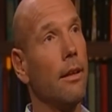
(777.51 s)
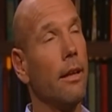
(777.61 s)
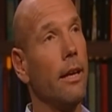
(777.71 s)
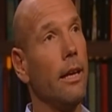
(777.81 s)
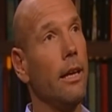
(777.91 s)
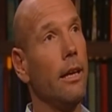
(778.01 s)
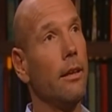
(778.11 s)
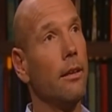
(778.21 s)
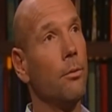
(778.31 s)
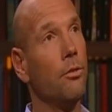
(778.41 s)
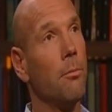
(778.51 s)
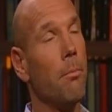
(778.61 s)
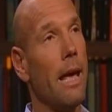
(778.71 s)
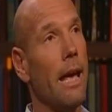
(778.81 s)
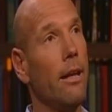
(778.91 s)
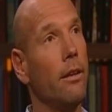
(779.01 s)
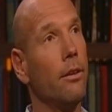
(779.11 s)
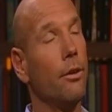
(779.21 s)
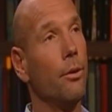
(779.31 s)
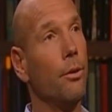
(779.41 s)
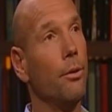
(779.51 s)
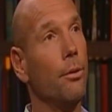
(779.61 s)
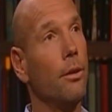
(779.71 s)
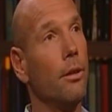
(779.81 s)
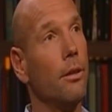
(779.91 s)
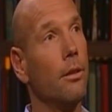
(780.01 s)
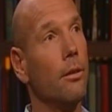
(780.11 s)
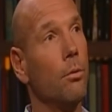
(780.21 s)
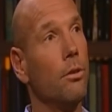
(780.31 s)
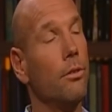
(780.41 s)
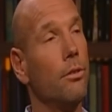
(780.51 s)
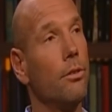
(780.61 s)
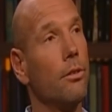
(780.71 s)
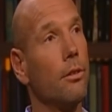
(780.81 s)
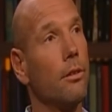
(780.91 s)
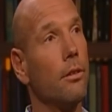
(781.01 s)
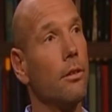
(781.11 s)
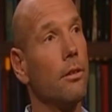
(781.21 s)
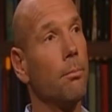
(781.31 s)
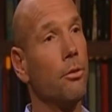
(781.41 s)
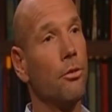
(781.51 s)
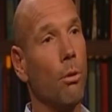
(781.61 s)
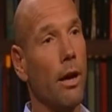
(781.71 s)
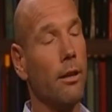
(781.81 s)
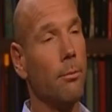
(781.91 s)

he was a man who was persuaded